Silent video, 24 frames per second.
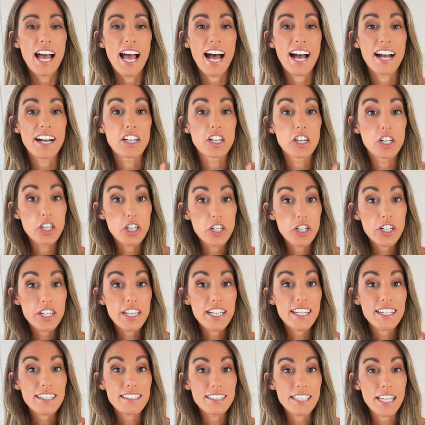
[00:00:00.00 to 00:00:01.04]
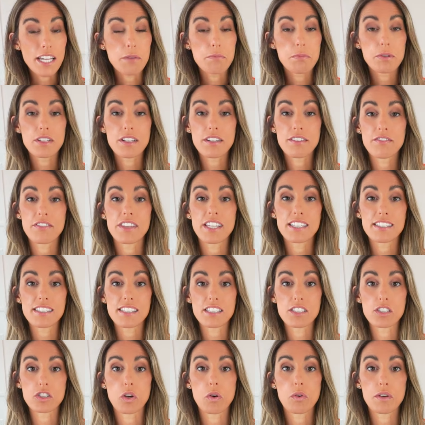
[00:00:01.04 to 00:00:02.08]
A good example of this
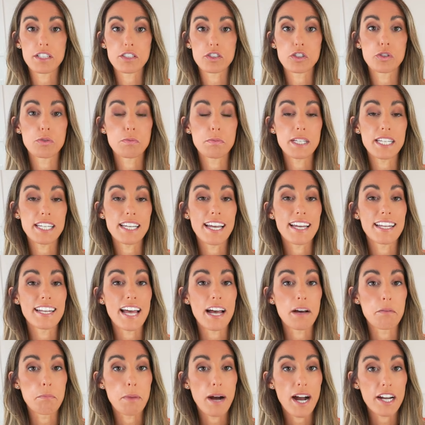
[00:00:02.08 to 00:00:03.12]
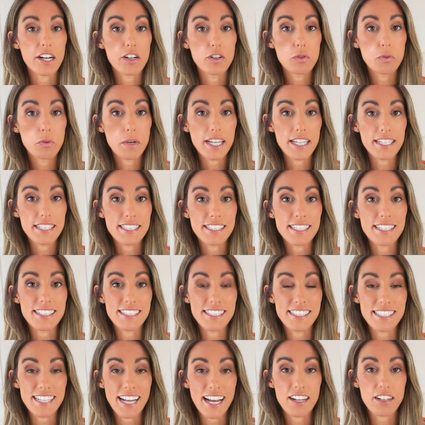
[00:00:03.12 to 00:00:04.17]
is going to be an empire waist
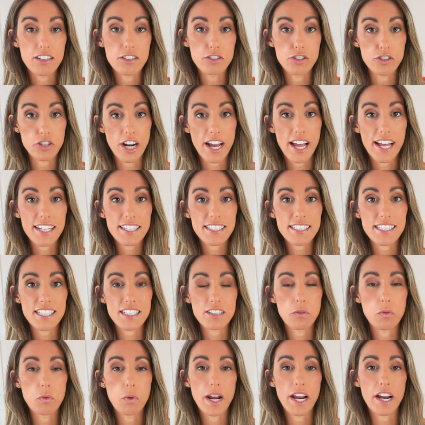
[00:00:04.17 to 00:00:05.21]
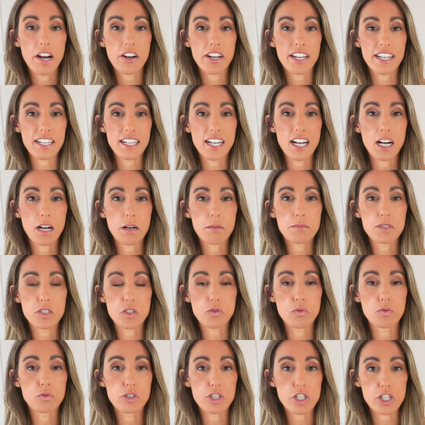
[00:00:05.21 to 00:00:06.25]
style dress where it comes
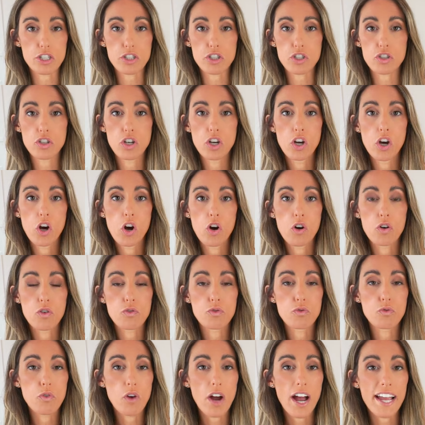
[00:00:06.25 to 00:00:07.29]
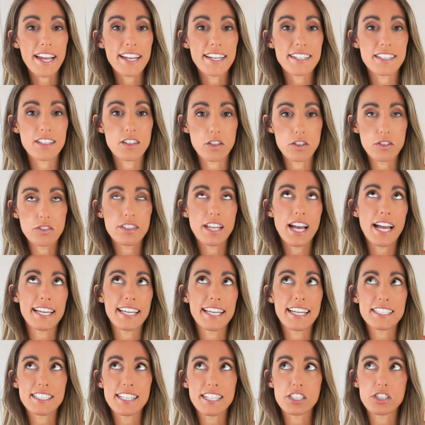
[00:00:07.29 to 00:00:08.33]
just right, or I
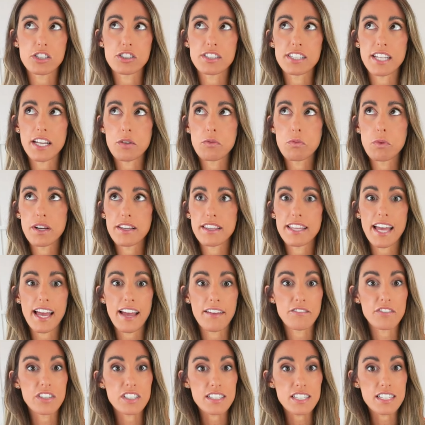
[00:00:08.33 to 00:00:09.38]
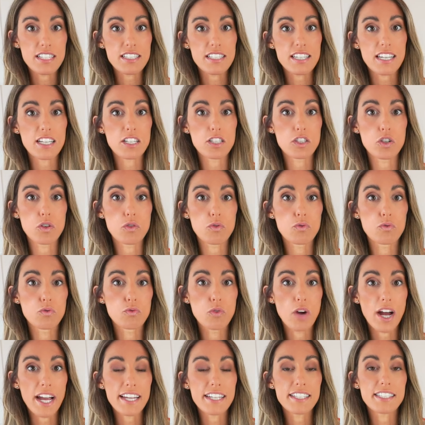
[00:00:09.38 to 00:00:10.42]
guess I should say where the emphasis is
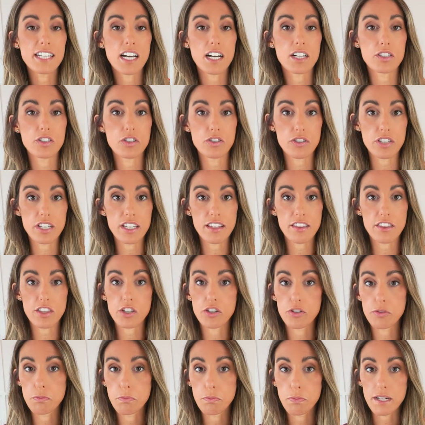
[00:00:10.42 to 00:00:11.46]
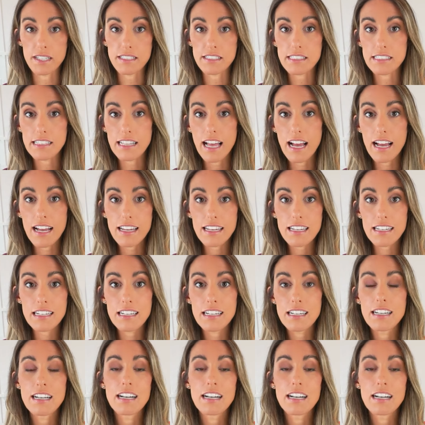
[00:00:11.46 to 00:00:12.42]
right underneath your bust line.